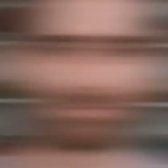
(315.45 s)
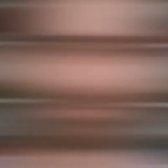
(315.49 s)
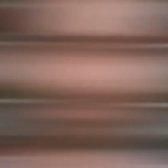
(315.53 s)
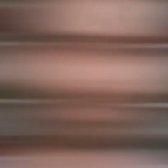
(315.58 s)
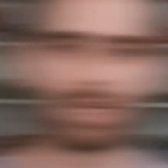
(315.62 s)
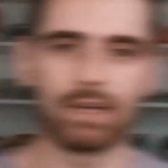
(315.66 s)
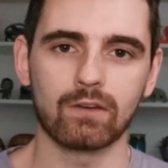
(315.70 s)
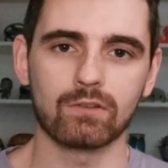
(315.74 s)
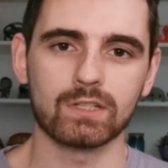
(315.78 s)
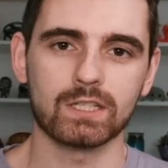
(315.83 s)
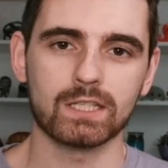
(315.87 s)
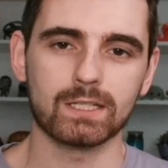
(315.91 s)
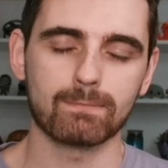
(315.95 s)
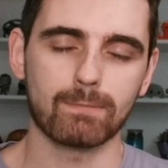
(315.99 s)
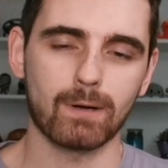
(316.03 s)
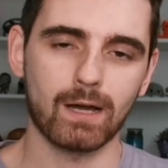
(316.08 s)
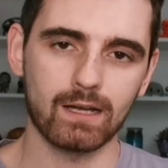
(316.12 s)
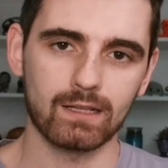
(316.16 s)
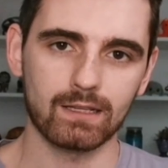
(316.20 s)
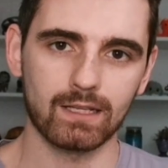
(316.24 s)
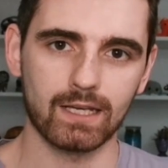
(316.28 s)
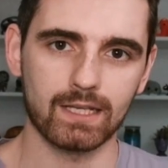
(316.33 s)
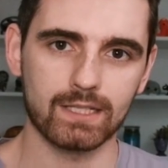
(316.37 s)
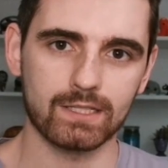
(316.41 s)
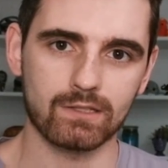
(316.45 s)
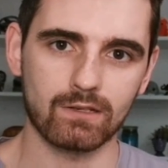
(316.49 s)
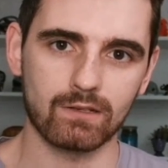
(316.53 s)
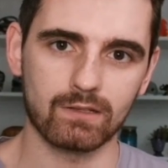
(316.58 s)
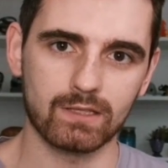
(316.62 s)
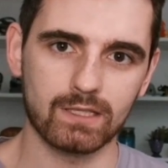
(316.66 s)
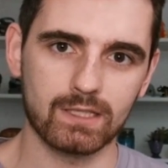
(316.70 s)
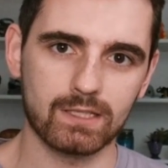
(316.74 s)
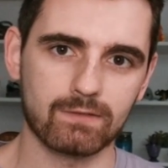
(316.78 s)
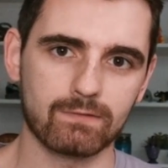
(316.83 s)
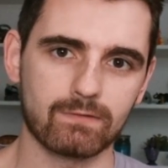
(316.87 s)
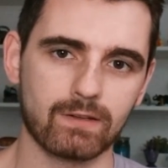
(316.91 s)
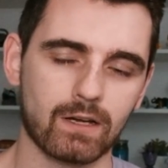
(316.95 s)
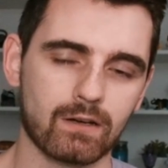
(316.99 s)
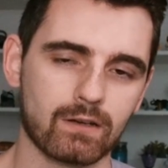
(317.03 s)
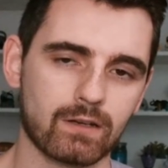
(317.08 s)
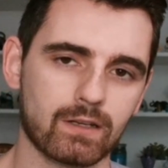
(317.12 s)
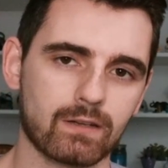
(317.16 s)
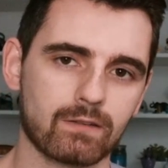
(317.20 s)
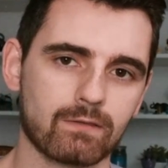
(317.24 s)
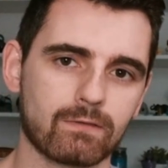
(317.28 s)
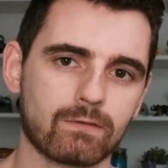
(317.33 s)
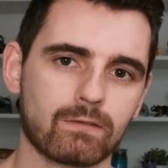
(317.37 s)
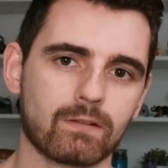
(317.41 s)
Now in spotlights on this
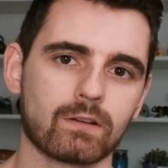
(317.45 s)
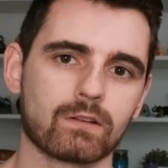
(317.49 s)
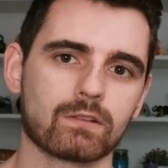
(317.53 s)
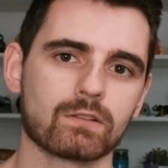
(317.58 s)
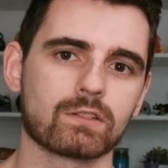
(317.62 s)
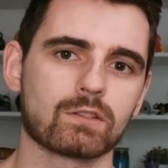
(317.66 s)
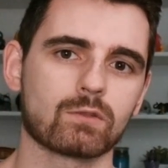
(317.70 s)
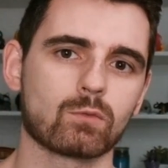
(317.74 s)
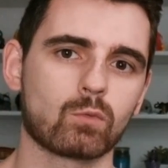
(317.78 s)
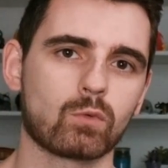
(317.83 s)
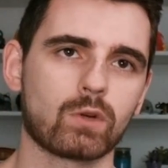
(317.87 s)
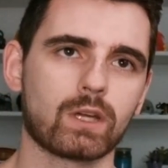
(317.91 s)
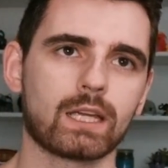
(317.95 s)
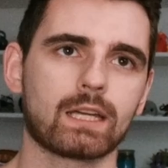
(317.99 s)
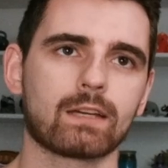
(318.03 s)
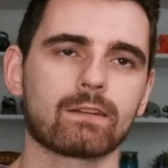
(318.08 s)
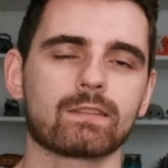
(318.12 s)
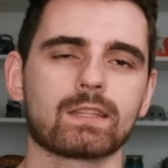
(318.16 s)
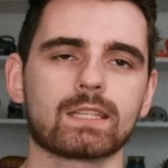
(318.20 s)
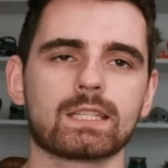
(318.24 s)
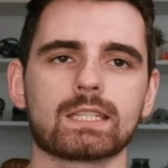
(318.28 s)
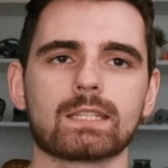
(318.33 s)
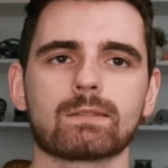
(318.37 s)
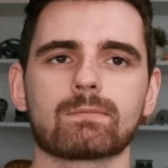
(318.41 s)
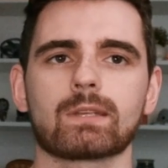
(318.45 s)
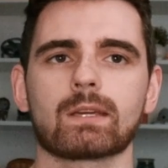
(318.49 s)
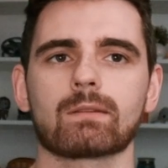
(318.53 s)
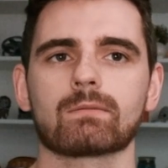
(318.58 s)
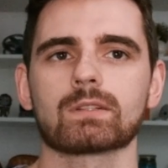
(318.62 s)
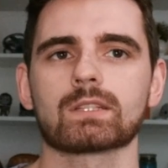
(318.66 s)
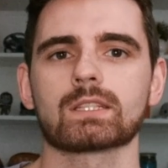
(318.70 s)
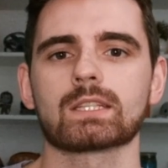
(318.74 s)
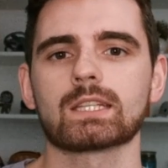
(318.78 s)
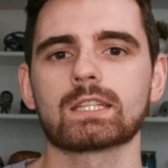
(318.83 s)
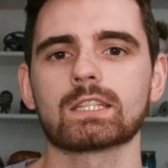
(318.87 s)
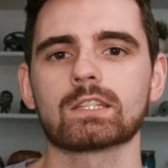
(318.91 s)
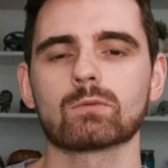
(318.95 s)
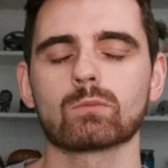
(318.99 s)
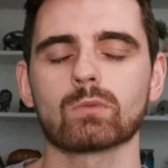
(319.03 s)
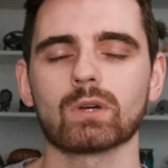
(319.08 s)
very first week of the September season,